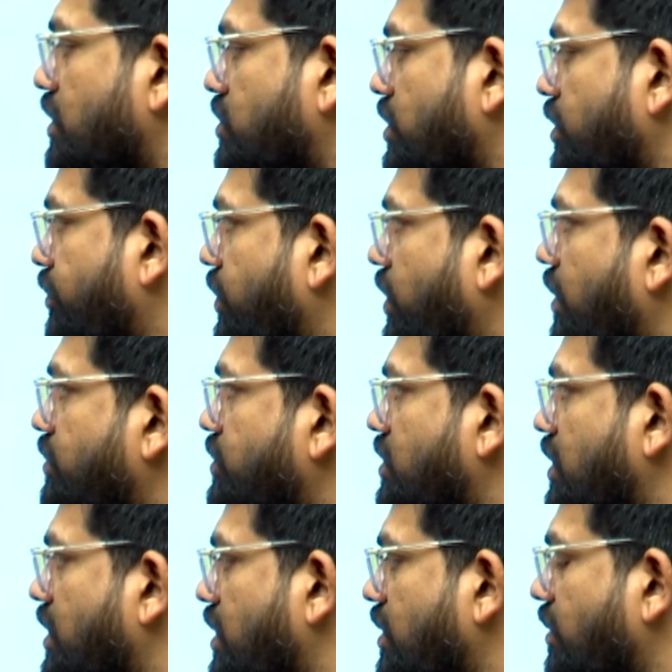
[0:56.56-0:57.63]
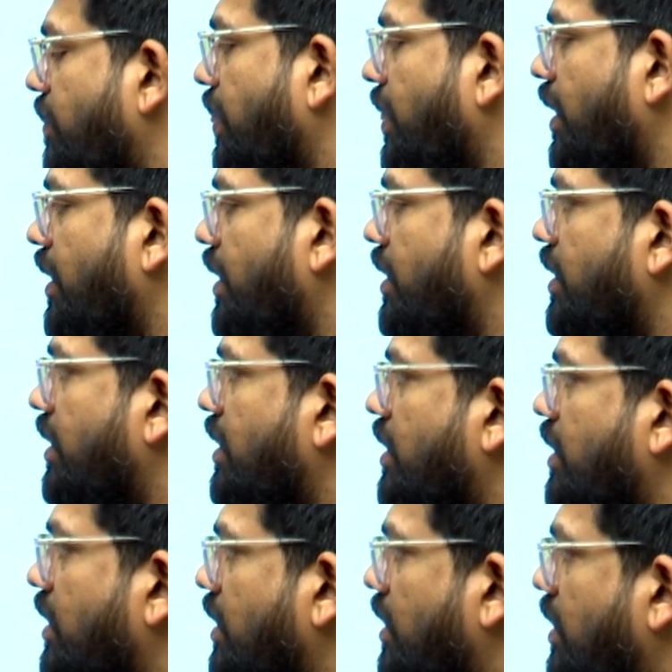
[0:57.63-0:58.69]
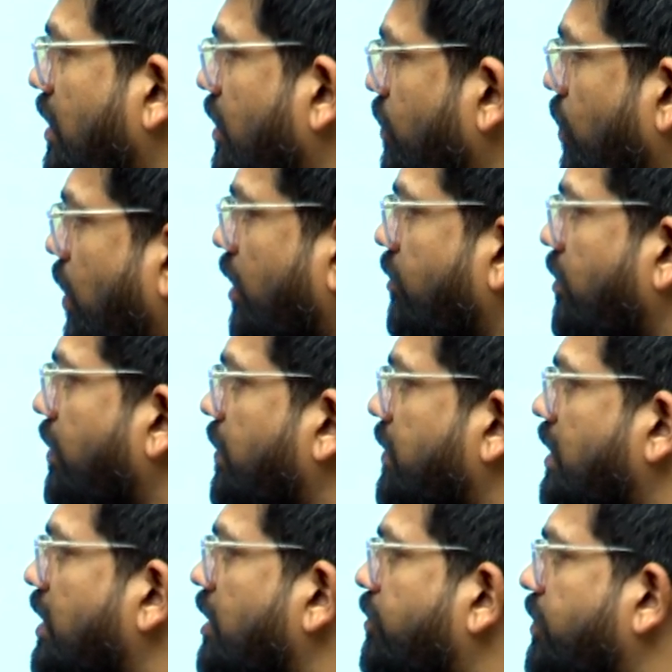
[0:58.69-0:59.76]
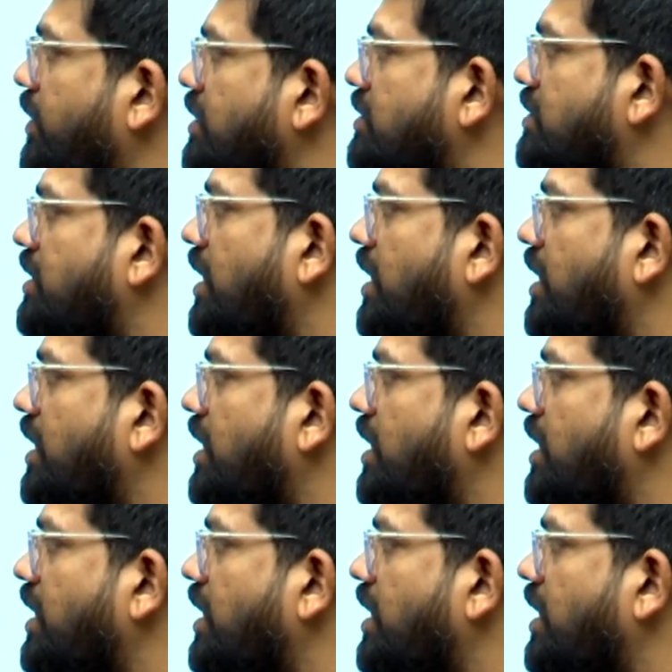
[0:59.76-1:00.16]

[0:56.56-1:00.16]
So if you observe, what will be the difference?